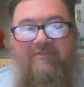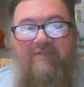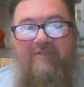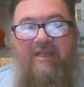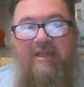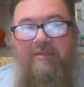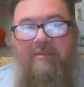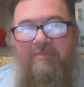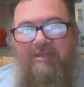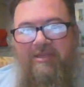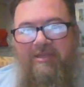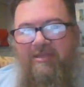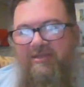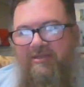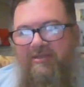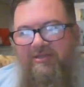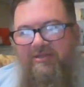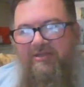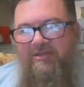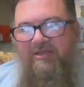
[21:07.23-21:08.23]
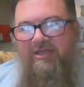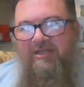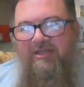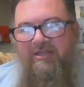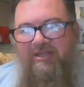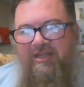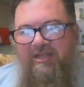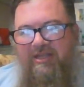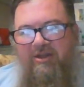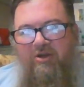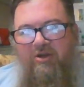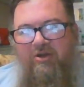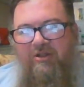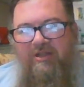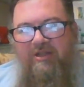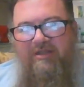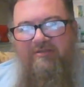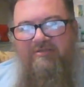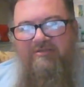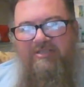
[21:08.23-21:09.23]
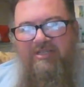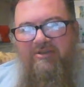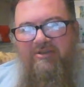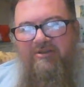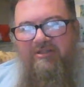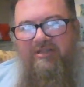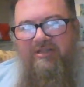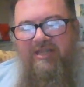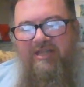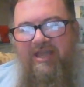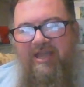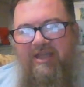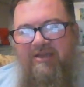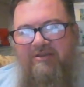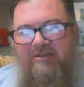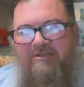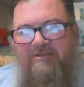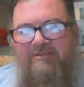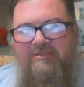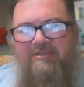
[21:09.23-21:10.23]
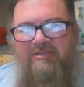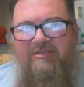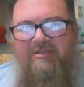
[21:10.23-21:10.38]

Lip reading: family that all lives here in the house,